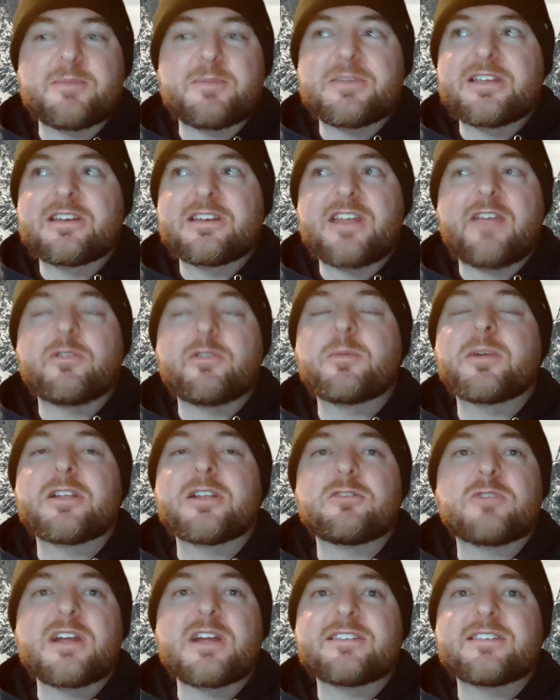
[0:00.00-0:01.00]
I mean,
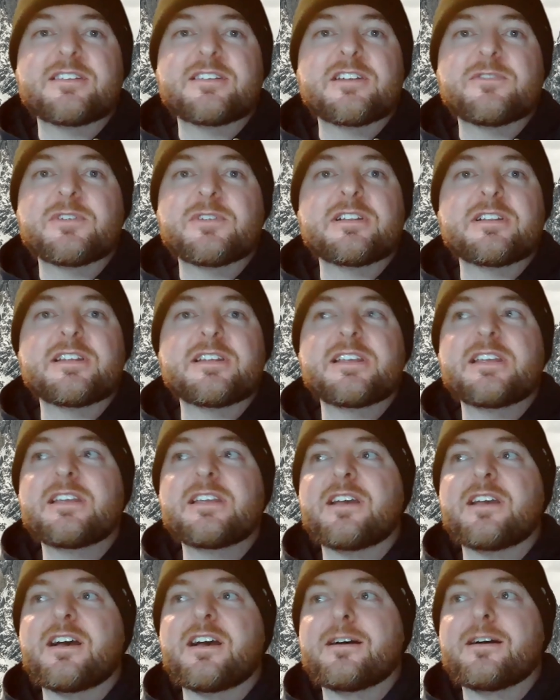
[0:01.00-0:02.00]
everybody writes
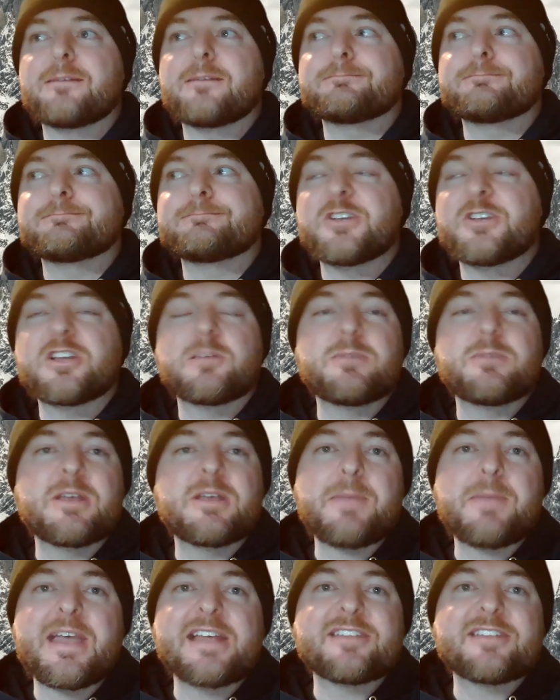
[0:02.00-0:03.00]
differently. You could be
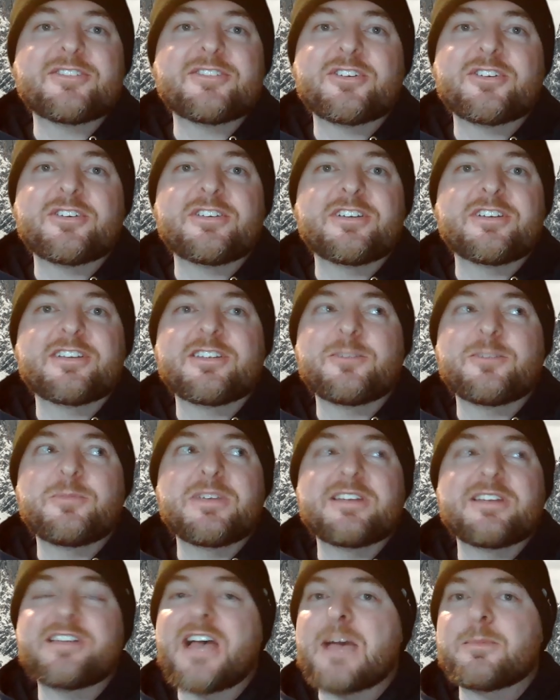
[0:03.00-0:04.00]
a pantser, you could
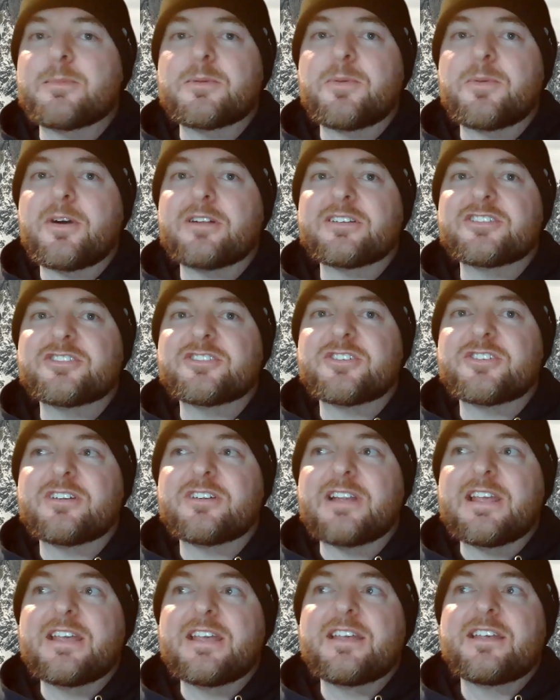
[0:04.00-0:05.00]
be a diamond
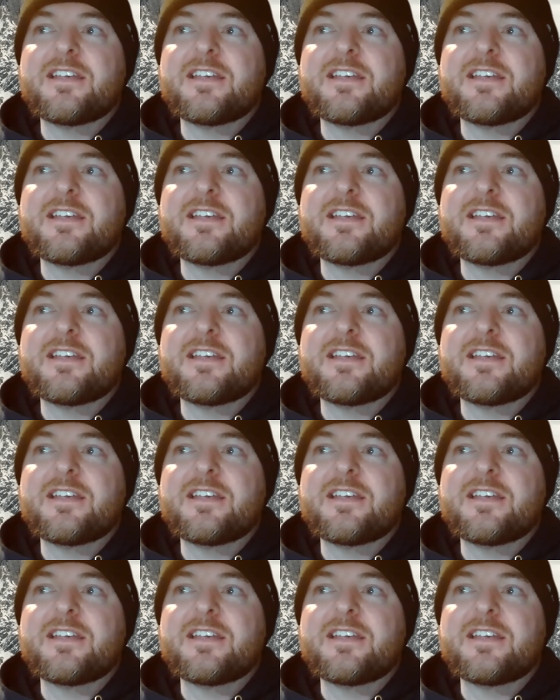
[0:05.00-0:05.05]
polisher.